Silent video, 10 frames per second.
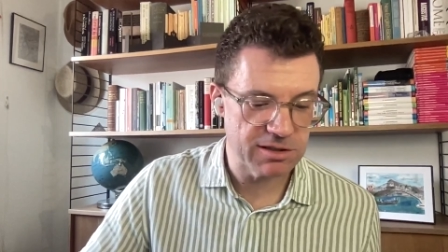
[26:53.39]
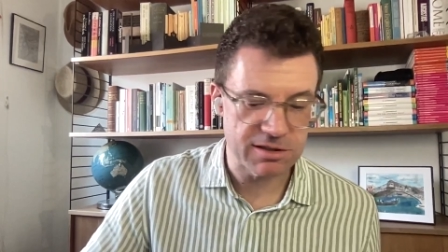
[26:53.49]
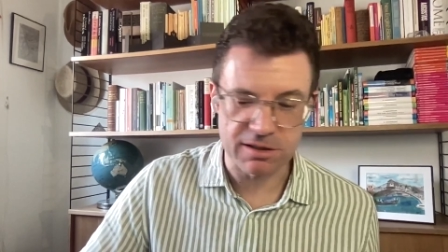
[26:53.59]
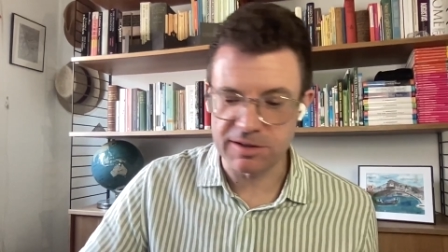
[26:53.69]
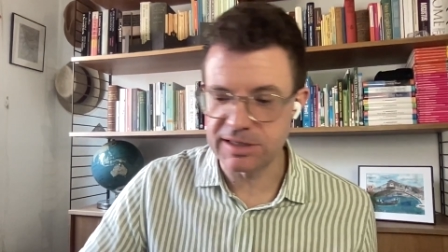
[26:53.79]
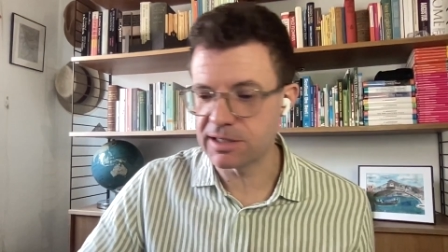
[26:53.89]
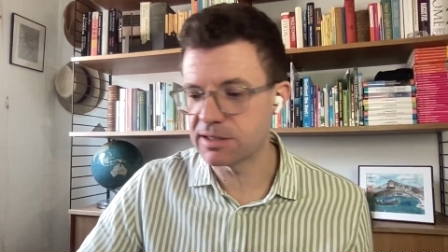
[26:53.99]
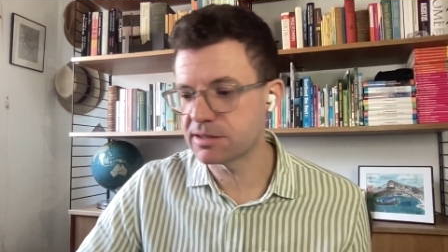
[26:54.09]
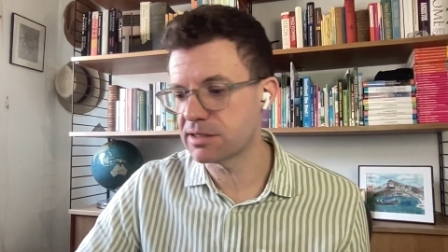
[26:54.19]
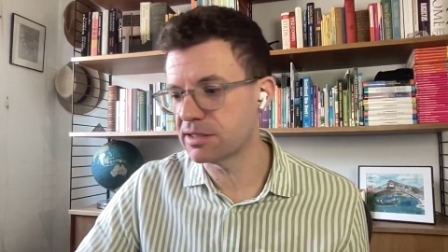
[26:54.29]
So
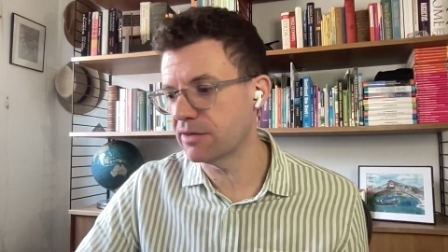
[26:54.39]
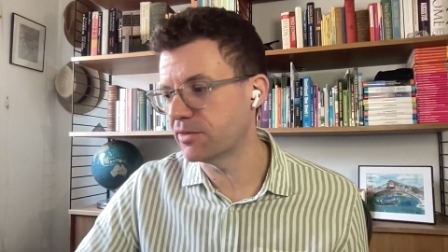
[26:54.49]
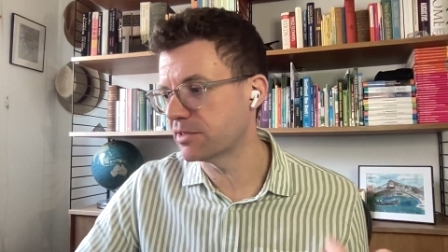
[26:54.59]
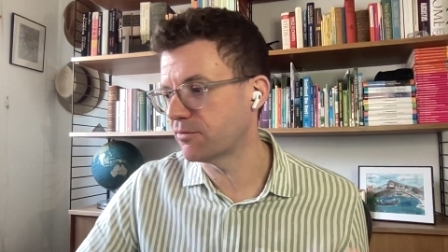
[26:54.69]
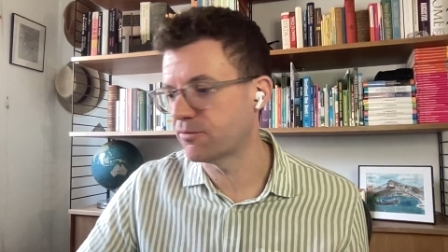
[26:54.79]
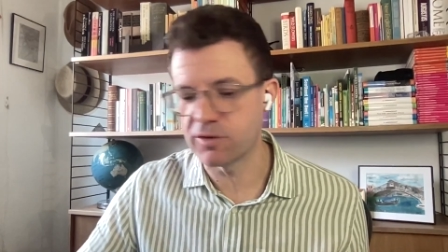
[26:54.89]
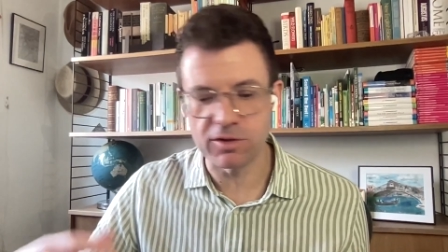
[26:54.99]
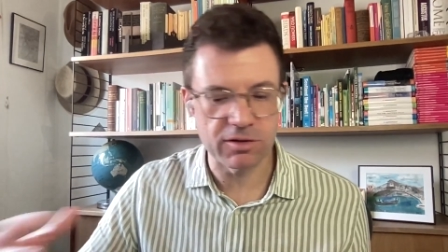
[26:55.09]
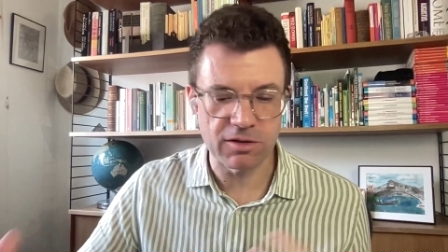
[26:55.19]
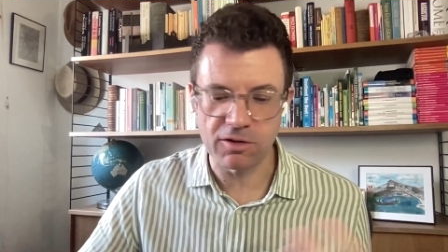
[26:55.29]
if it's a
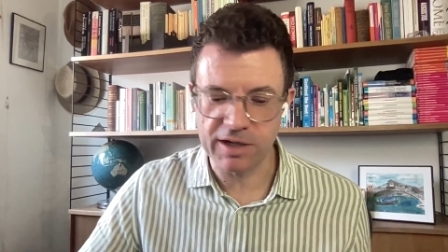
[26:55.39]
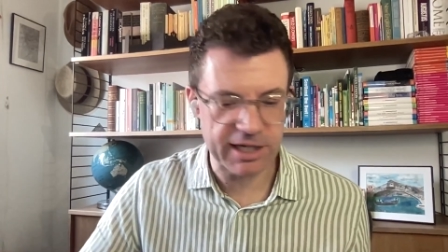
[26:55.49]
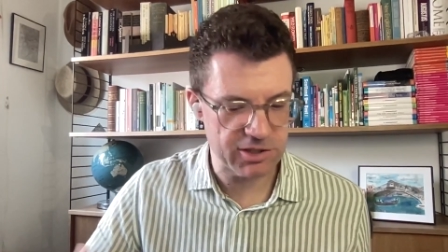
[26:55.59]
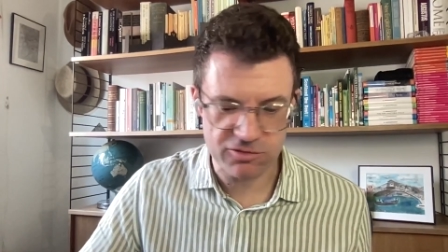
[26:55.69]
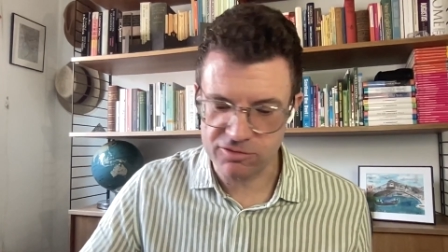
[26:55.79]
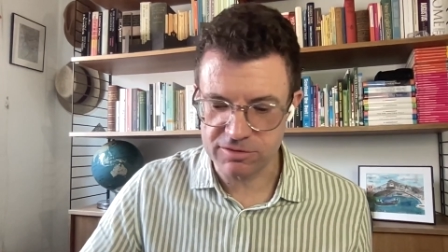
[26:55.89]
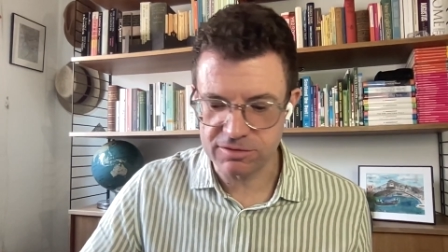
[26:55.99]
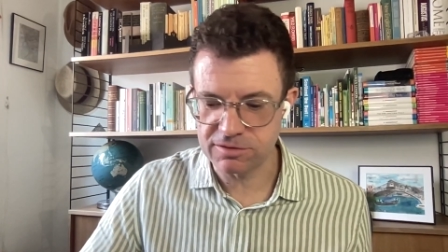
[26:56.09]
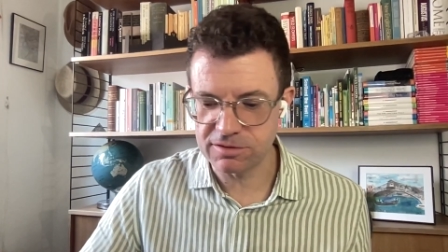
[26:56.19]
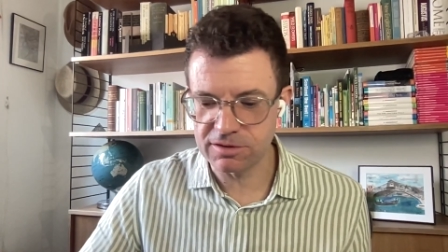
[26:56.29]
full orchestral